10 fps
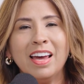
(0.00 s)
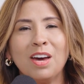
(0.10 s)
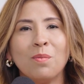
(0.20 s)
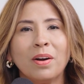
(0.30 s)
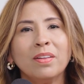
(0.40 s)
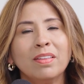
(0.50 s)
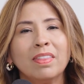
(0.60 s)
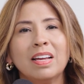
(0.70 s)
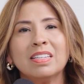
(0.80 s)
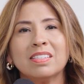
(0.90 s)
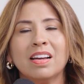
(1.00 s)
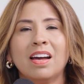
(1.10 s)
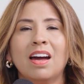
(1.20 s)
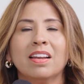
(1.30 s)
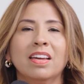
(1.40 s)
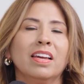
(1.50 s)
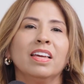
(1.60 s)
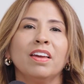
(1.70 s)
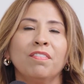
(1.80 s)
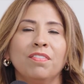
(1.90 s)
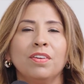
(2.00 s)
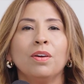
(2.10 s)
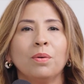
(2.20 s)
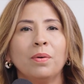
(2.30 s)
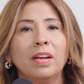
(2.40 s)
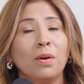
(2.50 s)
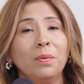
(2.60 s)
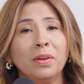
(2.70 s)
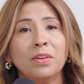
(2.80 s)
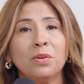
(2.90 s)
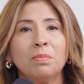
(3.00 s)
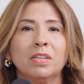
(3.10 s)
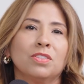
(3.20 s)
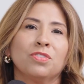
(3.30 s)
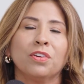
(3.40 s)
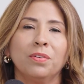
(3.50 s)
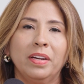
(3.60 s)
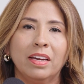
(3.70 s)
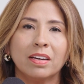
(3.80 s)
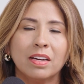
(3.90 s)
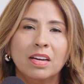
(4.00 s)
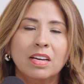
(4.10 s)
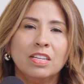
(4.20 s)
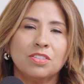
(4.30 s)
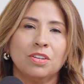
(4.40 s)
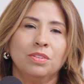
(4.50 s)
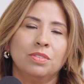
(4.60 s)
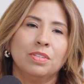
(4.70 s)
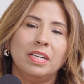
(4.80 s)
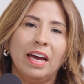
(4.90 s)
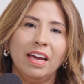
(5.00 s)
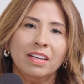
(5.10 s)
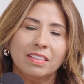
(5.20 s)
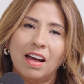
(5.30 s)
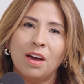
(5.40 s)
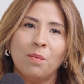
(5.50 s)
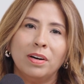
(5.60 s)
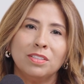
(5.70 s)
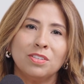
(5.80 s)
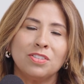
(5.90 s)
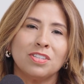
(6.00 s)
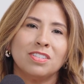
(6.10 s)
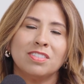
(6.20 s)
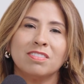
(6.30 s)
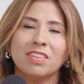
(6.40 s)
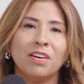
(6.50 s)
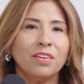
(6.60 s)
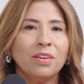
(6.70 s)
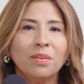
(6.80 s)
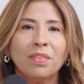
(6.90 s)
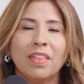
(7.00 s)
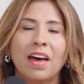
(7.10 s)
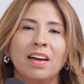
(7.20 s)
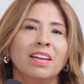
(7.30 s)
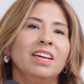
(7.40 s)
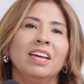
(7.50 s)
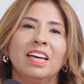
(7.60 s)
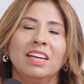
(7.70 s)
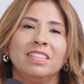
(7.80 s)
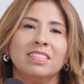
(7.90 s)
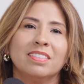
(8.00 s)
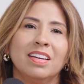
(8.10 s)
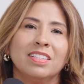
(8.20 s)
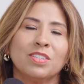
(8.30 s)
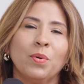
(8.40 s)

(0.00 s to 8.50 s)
And what are the things that God can give you, and only you, because you're unique? So tonight, I want to just tell you that it's